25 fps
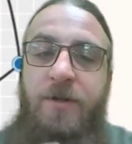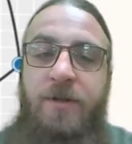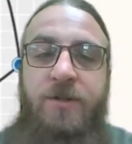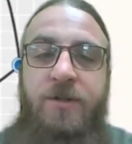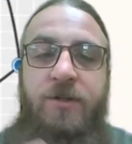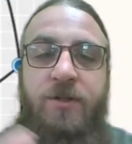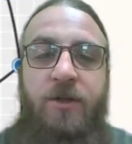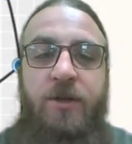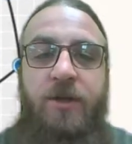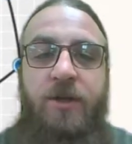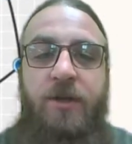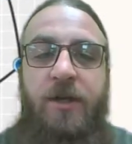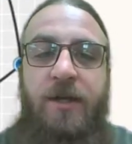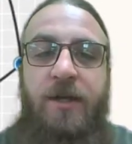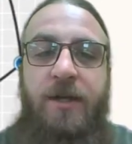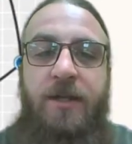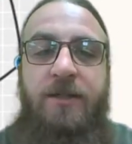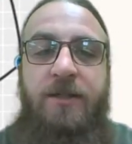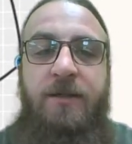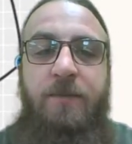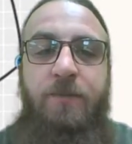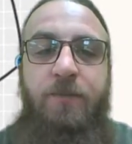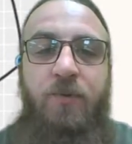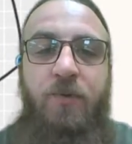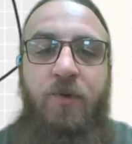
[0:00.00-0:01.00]
And so you can get
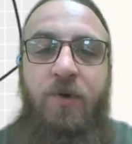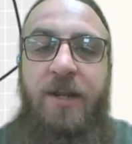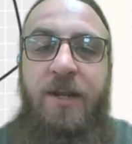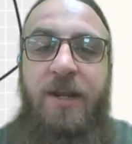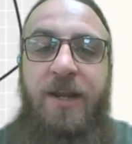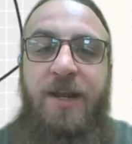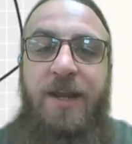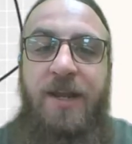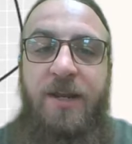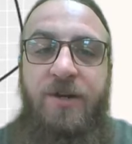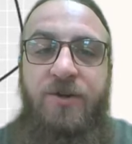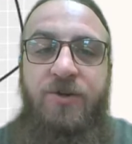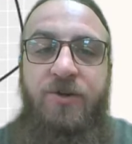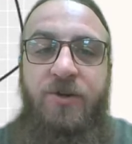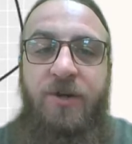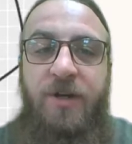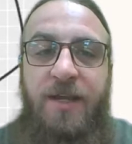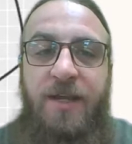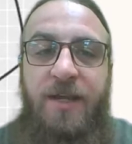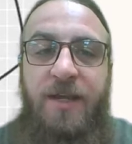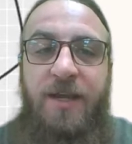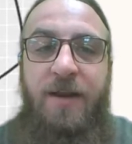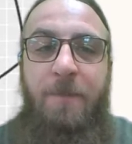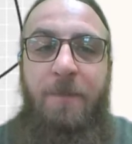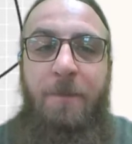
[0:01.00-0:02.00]
some pretty
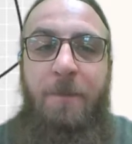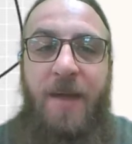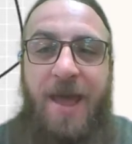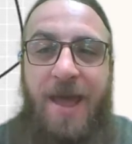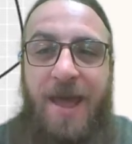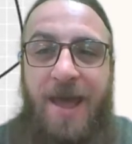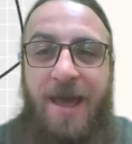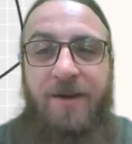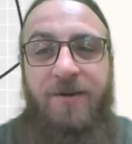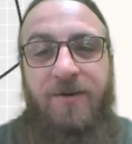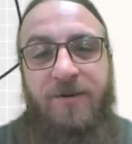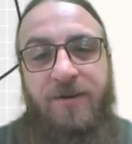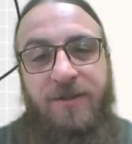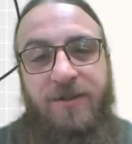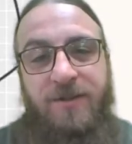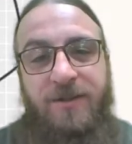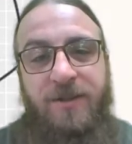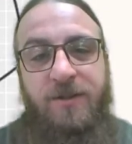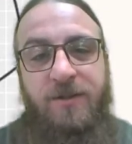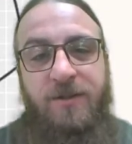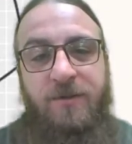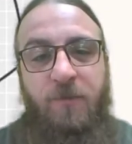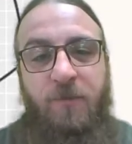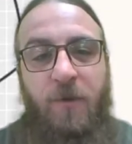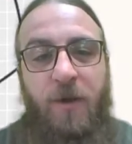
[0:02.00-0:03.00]
intricate patterns
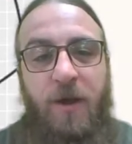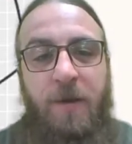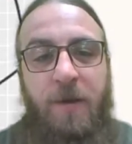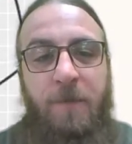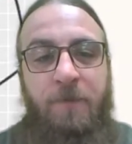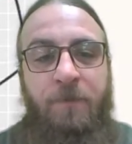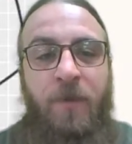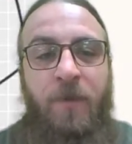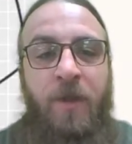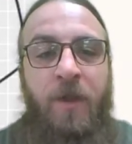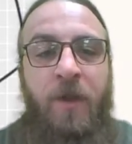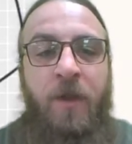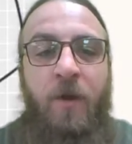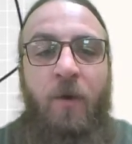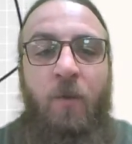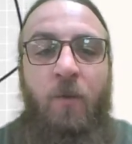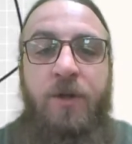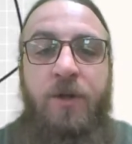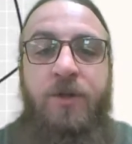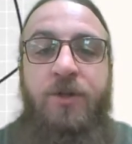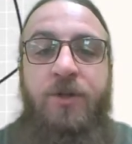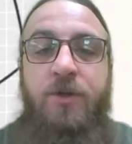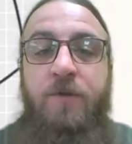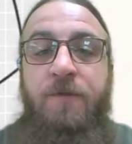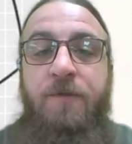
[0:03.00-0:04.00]
this way.
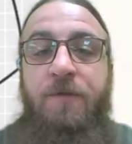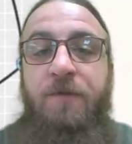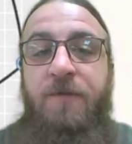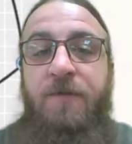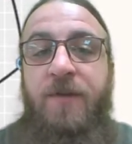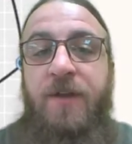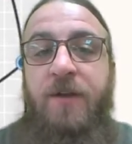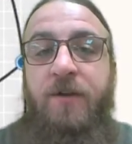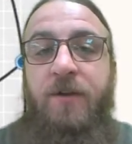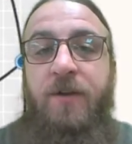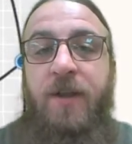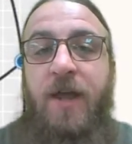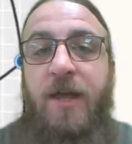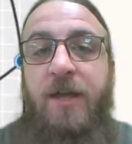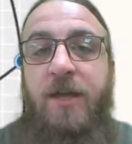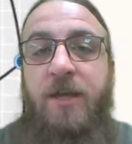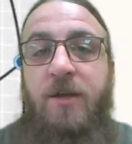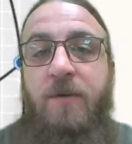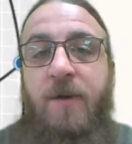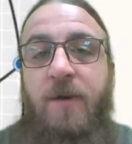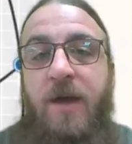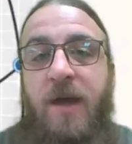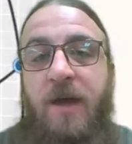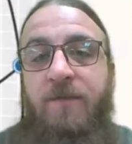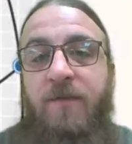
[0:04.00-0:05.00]
Once you feel like
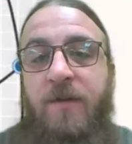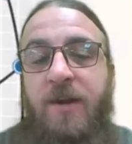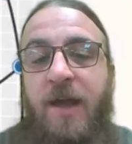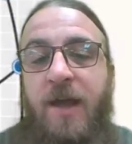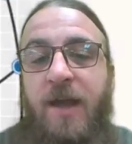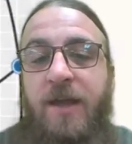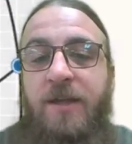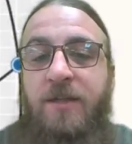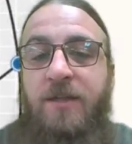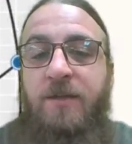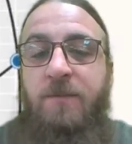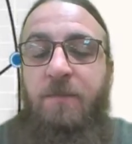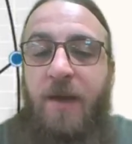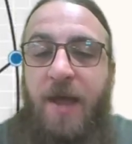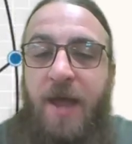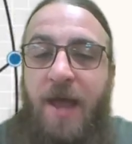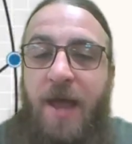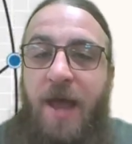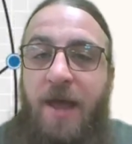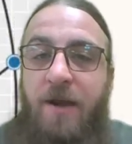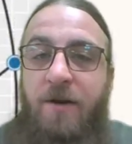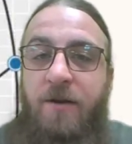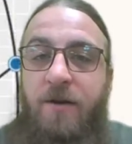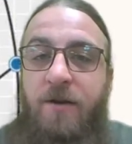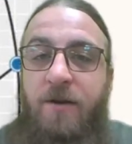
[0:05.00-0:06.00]
you have a nice
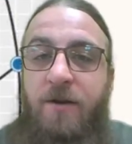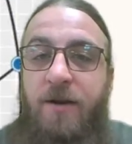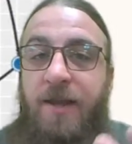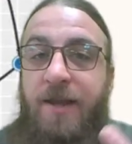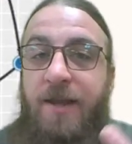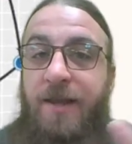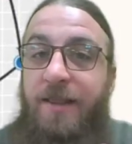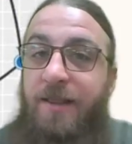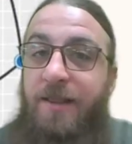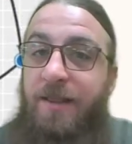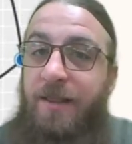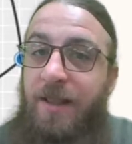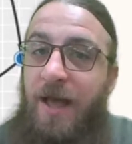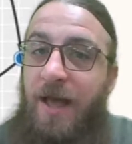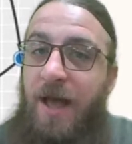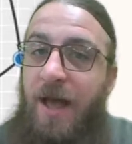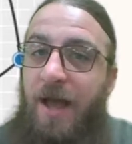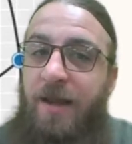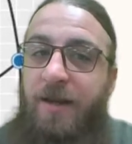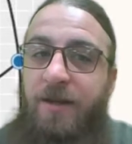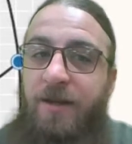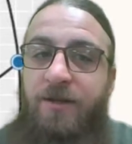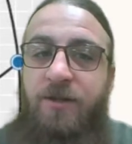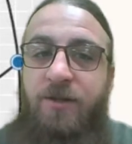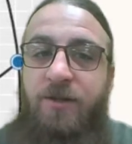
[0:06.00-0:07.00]
pattern in
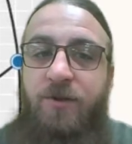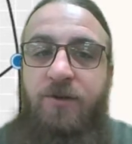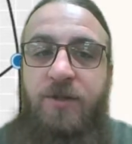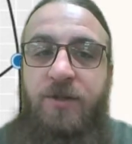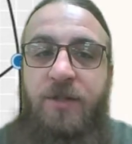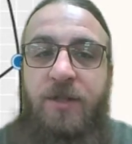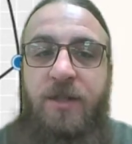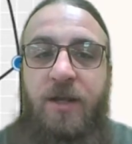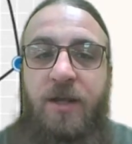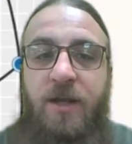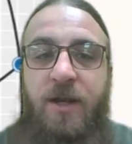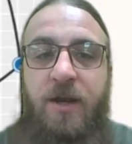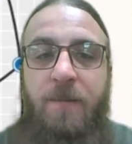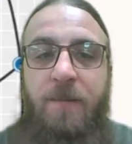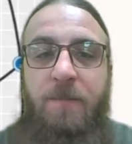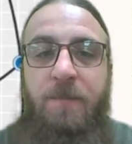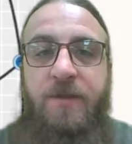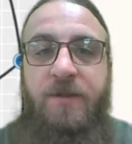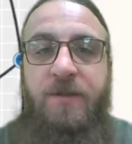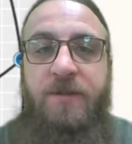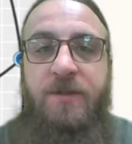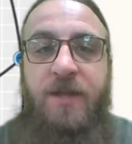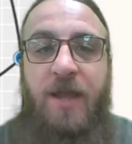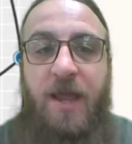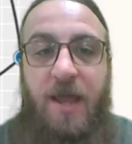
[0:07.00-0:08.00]
lines using the
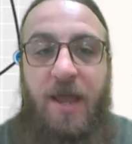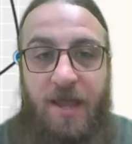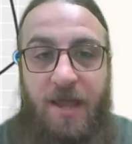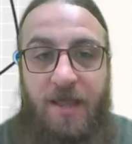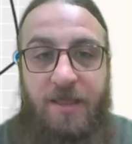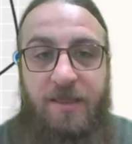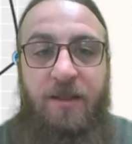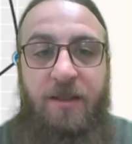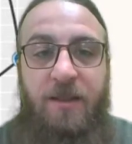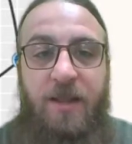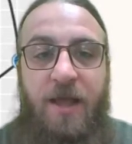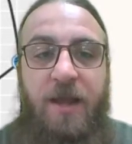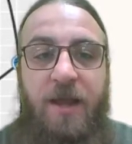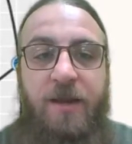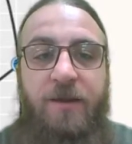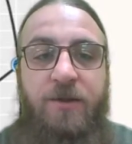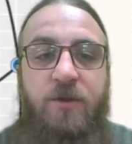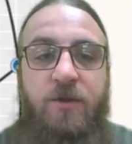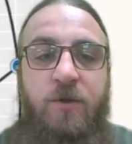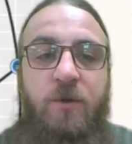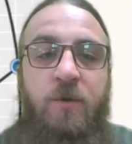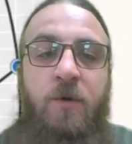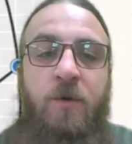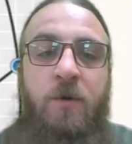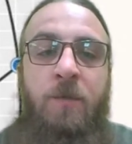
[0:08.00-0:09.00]
compass and the line
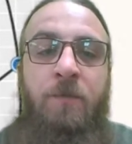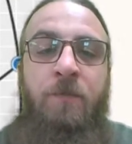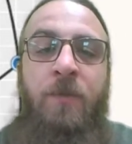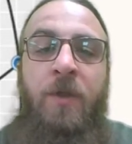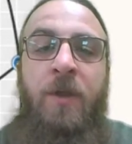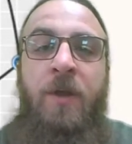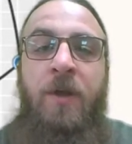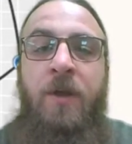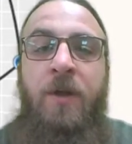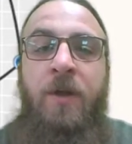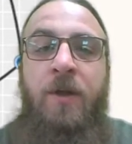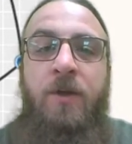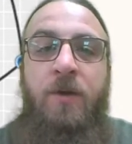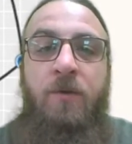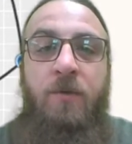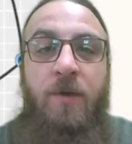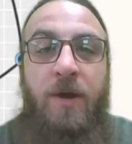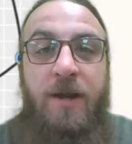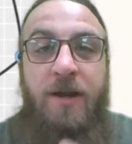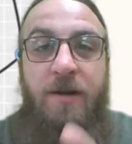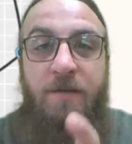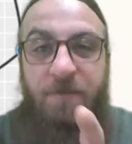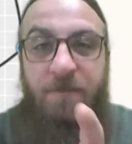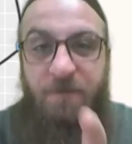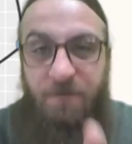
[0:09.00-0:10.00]
tool, you're
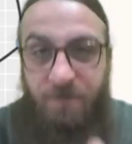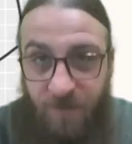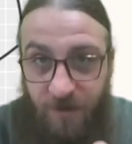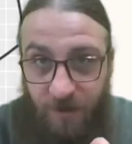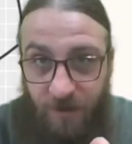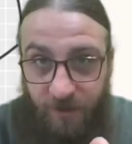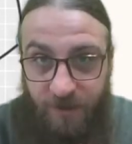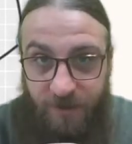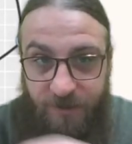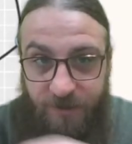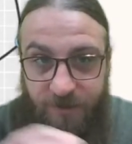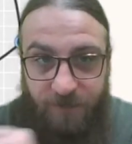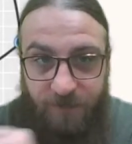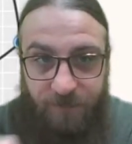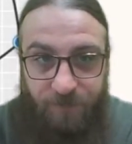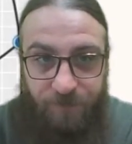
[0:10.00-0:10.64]
ready to fill it.